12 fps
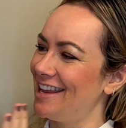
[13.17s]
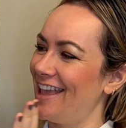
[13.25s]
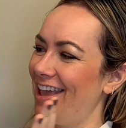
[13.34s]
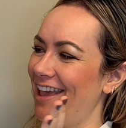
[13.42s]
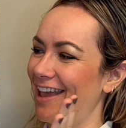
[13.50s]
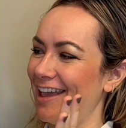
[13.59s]

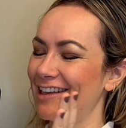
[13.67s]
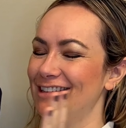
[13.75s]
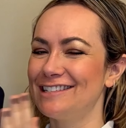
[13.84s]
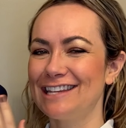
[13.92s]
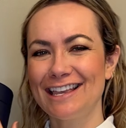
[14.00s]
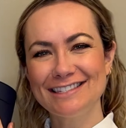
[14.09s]
a
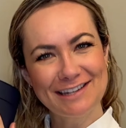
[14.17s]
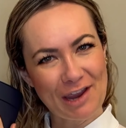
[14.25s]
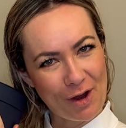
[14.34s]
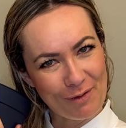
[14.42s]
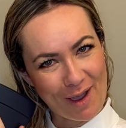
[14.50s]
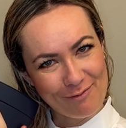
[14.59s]
Dyson
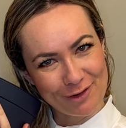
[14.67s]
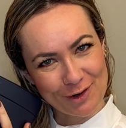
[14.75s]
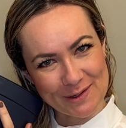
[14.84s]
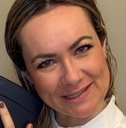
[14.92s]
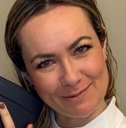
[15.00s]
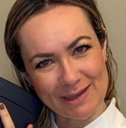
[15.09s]
Airwrap for
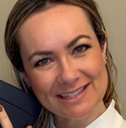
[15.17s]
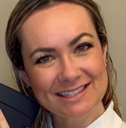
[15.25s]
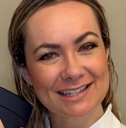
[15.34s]
Christmas.